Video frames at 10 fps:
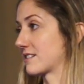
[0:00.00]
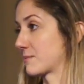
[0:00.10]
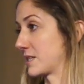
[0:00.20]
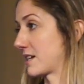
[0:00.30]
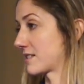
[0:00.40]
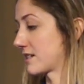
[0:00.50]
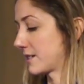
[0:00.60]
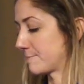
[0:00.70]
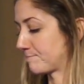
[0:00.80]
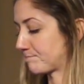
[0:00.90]
split tested
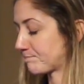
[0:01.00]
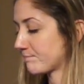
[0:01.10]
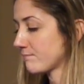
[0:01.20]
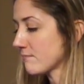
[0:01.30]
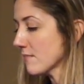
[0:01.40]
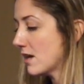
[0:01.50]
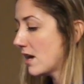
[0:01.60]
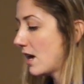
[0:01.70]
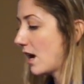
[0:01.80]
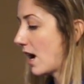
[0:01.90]
it.
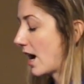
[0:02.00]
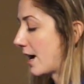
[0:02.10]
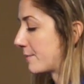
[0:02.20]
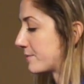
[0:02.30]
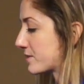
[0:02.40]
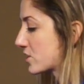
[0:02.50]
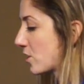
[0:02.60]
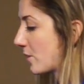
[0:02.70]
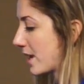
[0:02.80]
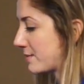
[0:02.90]
Um,
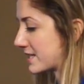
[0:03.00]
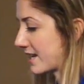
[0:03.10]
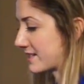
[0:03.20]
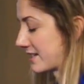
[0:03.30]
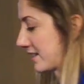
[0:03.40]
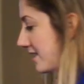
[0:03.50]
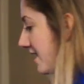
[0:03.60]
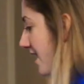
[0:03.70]
so A-B testing.